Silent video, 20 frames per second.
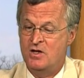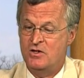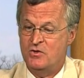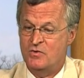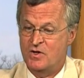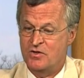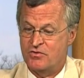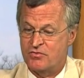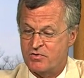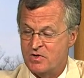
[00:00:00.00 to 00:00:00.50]

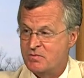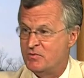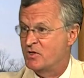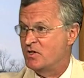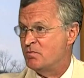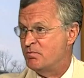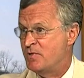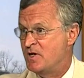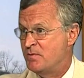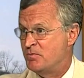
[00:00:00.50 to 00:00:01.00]
You had 3
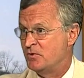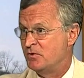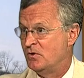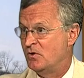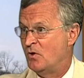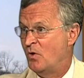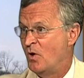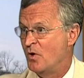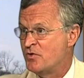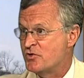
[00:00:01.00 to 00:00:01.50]
million
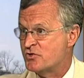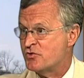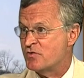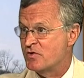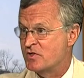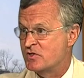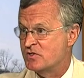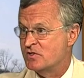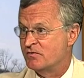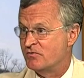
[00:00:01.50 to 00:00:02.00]
people on the
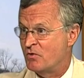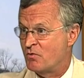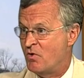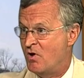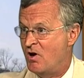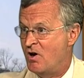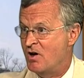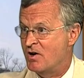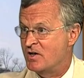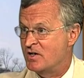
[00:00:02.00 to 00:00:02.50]
streets of
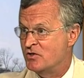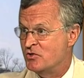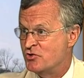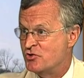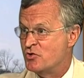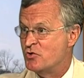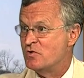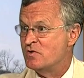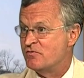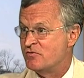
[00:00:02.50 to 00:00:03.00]
Iran in
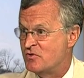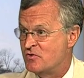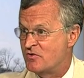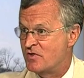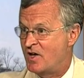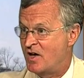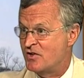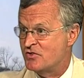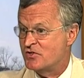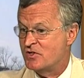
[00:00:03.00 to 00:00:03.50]
June of
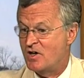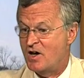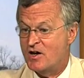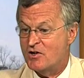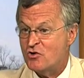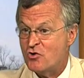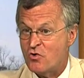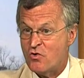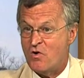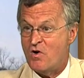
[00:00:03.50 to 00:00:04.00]

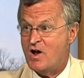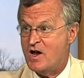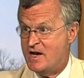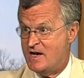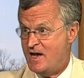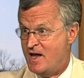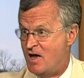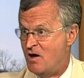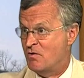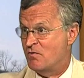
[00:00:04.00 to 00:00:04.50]
2009
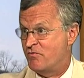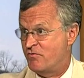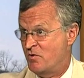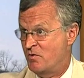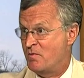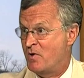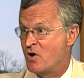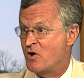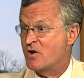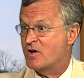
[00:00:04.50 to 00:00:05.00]
crying out
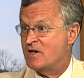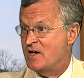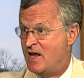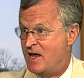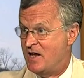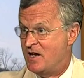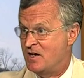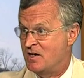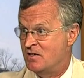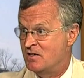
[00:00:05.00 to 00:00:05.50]
for American
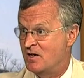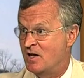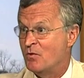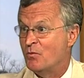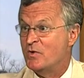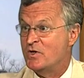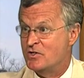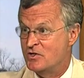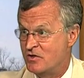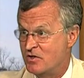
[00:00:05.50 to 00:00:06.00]
aid,
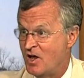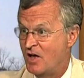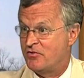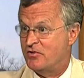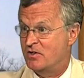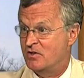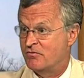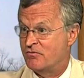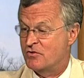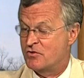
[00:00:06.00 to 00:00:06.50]
and we did
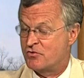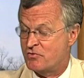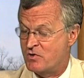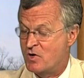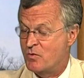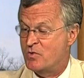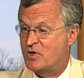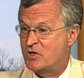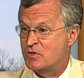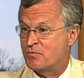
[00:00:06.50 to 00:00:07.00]
nothing. For
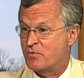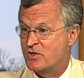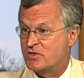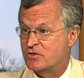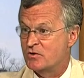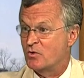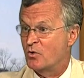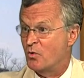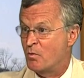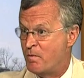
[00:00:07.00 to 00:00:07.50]
3 weeks,
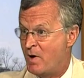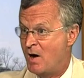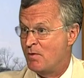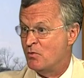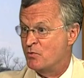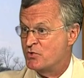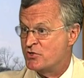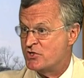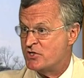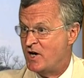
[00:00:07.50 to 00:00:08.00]
President
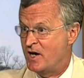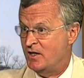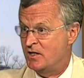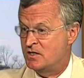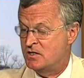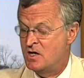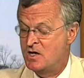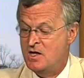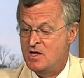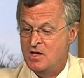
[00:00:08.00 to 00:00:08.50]
Obama was
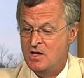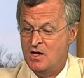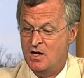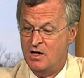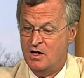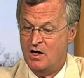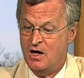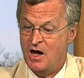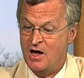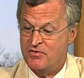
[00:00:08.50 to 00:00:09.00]
silent.
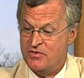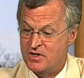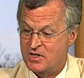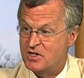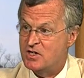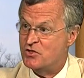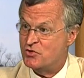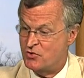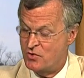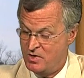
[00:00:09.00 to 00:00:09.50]
I
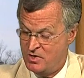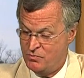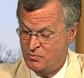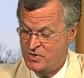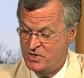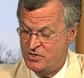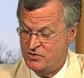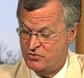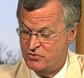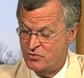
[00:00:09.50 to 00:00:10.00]
think
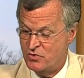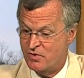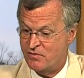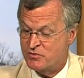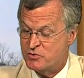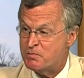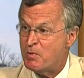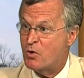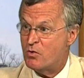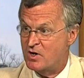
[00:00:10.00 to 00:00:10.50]
he should
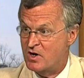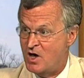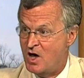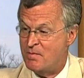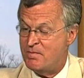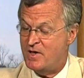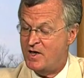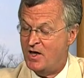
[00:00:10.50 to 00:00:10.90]
have spoken up,